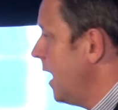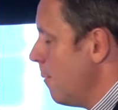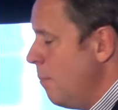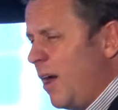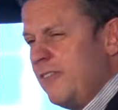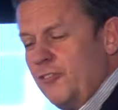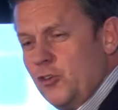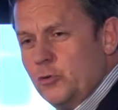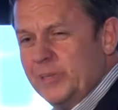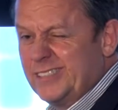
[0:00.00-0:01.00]
My
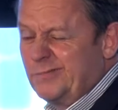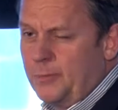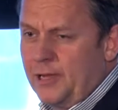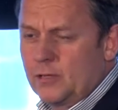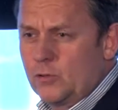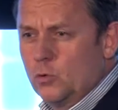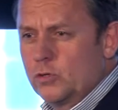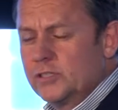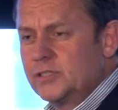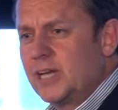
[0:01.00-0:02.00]
view is, depending on the
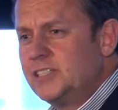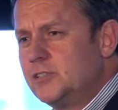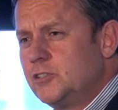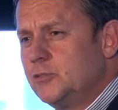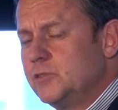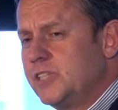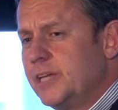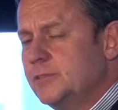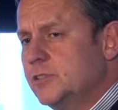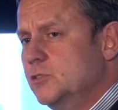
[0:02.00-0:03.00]
organisation, 2
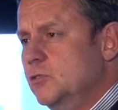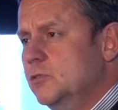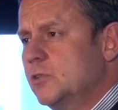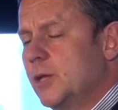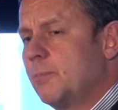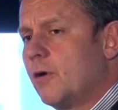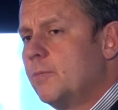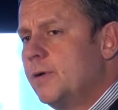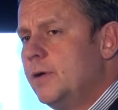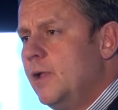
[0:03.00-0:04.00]
steps is usually
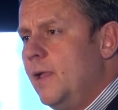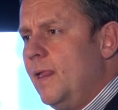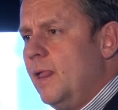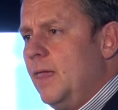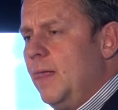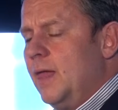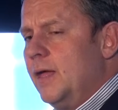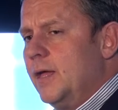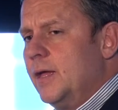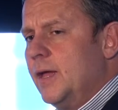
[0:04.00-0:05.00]
appropriate.
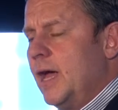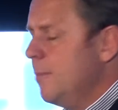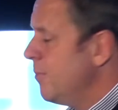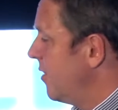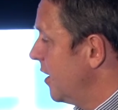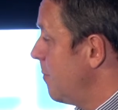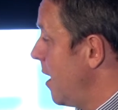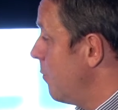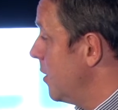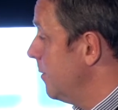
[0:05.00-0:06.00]
Think
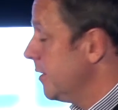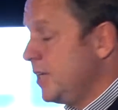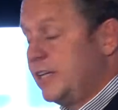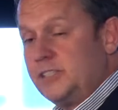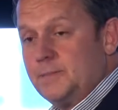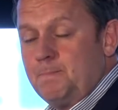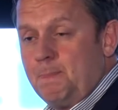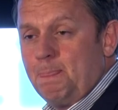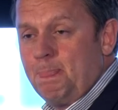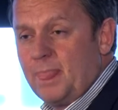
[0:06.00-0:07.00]
about rehabilitation.
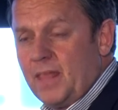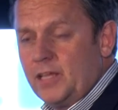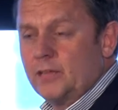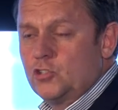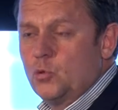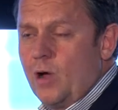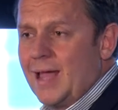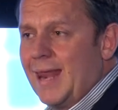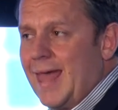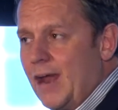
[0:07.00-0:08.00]
Do I
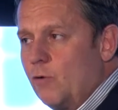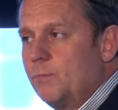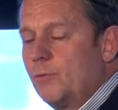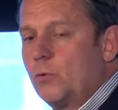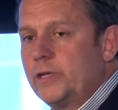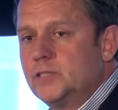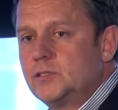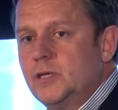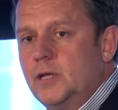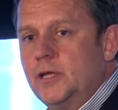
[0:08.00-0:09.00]
allow
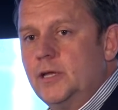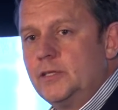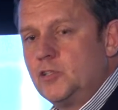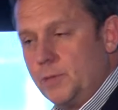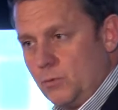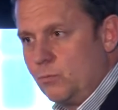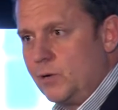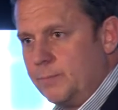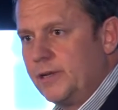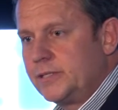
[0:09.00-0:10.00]
employees to be
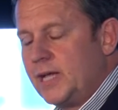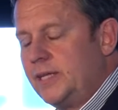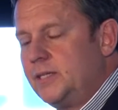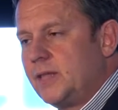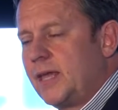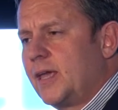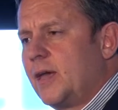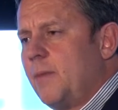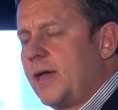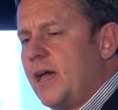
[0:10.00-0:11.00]
rehabilitated and they can
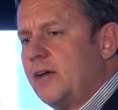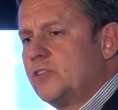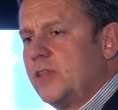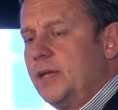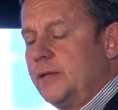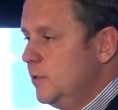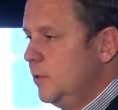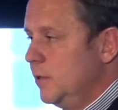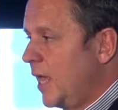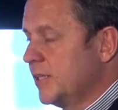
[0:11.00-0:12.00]
come back after that,
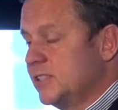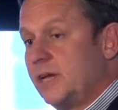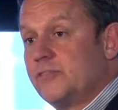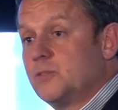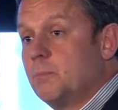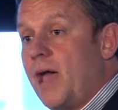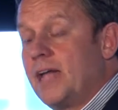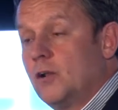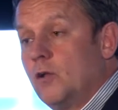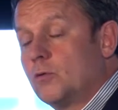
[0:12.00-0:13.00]
and they can suffer some
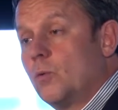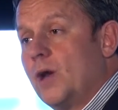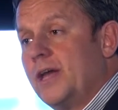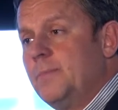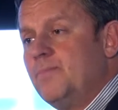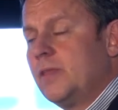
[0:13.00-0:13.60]
pain along the way